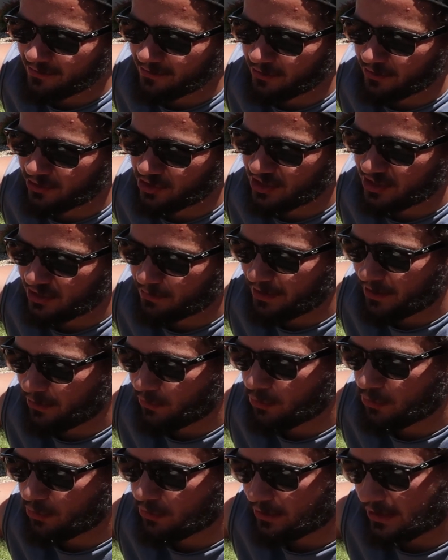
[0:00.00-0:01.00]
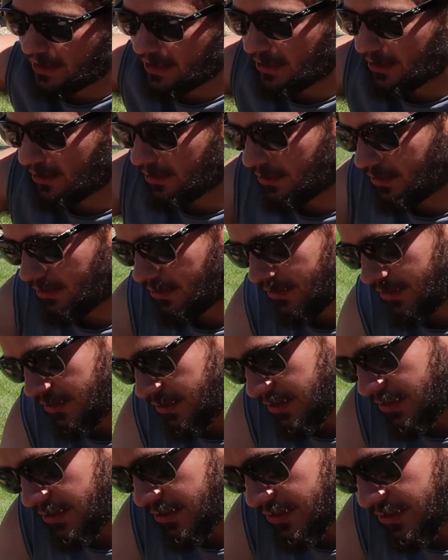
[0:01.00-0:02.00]
Oh, she's a bit, ooh, no.
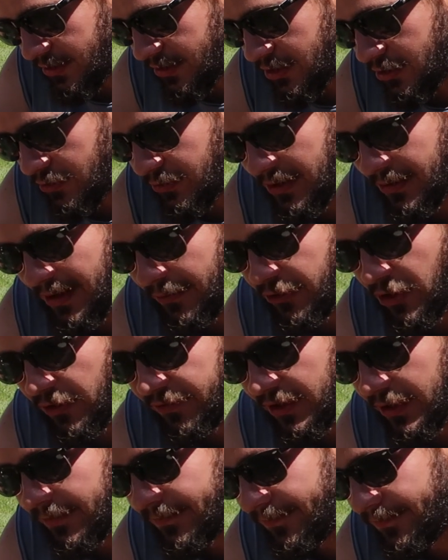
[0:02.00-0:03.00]
She's very frothy.